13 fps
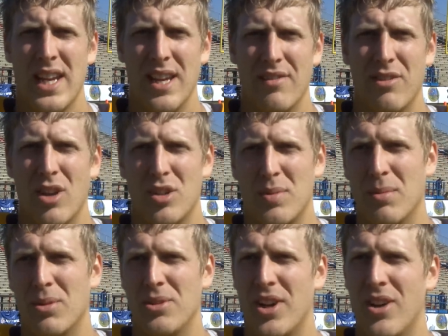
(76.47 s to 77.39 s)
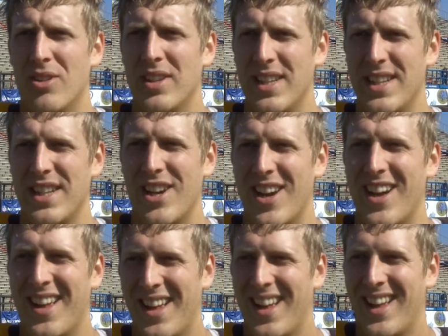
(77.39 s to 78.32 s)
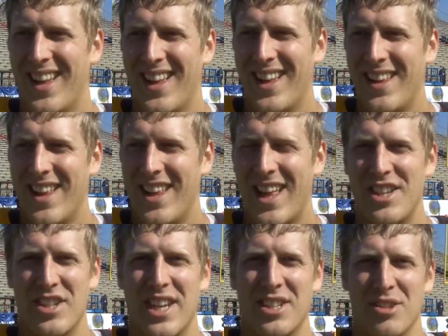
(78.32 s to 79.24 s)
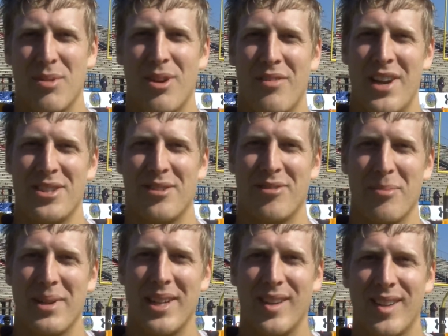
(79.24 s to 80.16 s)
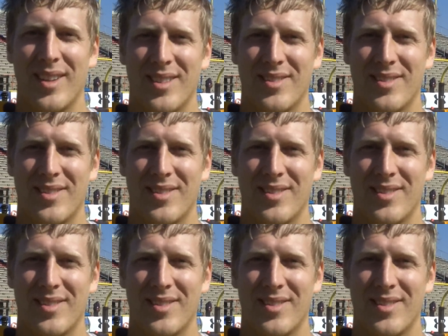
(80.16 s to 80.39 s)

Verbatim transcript: And for those people who don't, you know, that's just extra motivation for me.